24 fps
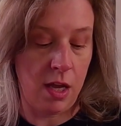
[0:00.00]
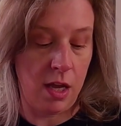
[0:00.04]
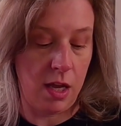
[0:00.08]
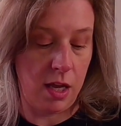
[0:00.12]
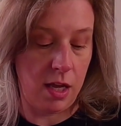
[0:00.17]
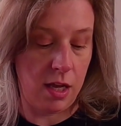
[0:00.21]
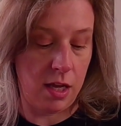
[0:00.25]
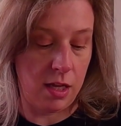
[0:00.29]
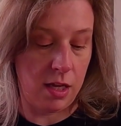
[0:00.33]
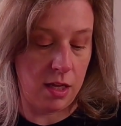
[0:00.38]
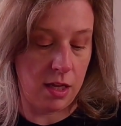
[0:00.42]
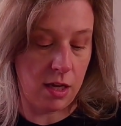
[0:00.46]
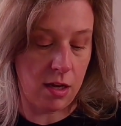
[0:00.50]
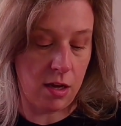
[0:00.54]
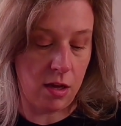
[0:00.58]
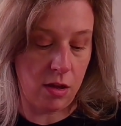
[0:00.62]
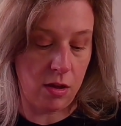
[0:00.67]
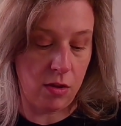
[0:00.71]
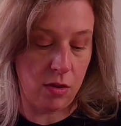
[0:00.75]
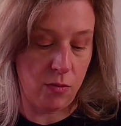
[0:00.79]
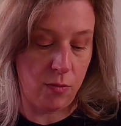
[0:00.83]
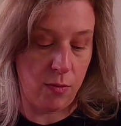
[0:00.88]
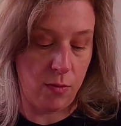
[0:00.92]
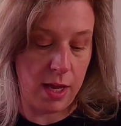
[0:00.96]
in the
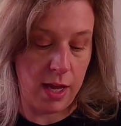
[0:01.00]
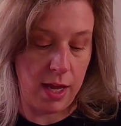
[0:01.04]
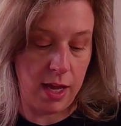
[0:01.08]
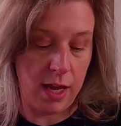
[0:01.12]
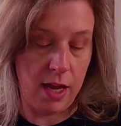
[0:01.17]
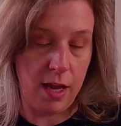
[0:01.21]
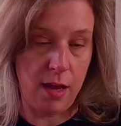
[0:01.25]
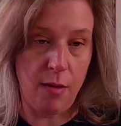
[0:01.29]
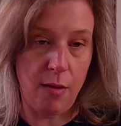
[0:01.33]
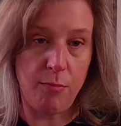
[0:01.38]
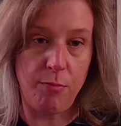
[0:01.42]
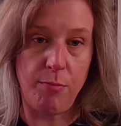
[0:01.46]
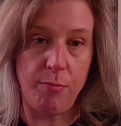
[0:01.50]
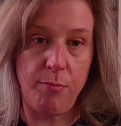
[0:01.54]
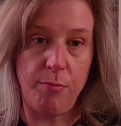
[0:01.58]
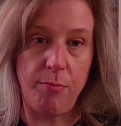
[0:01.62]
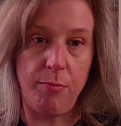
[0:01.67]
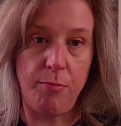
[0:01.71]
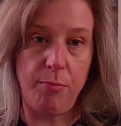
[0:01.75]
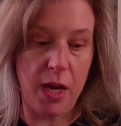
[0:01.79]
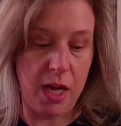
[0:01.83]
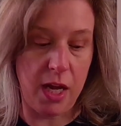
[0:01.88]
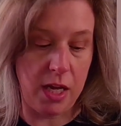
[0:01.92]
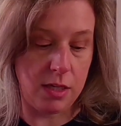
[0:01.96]
colorway
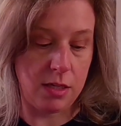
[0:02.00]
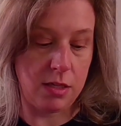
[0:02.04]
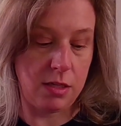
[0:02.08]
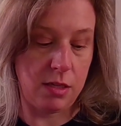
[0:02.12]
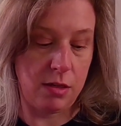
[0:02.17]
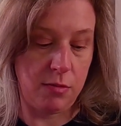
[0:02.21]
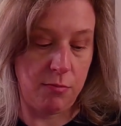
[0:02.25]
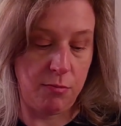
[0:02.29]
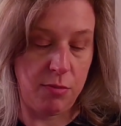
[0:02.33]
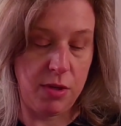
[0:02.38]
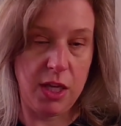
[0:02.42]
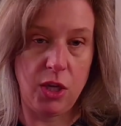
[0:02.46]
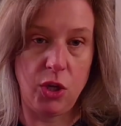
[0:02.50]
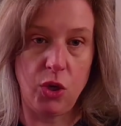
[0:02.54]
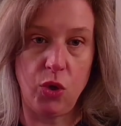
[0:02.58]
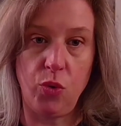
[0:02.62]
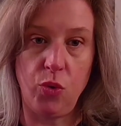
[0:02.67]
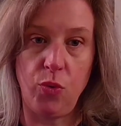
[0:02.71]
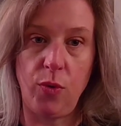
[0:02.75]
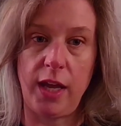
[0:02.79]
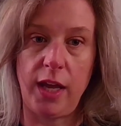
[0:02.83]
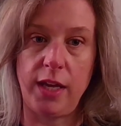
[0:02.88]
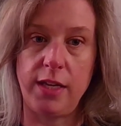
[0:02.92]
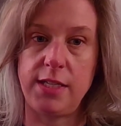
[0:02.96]
Bunt,
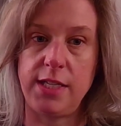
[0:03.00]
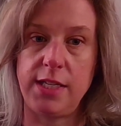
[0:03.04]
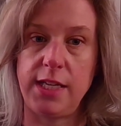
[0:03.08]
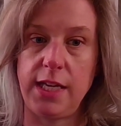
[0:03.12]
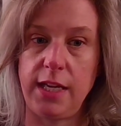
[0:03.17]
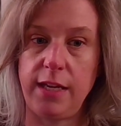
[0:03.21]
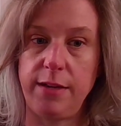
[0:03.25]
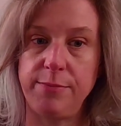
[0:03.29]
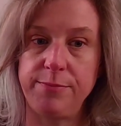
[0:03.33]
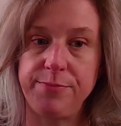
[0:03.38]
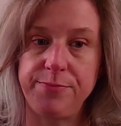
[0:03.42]
B-U-N-T.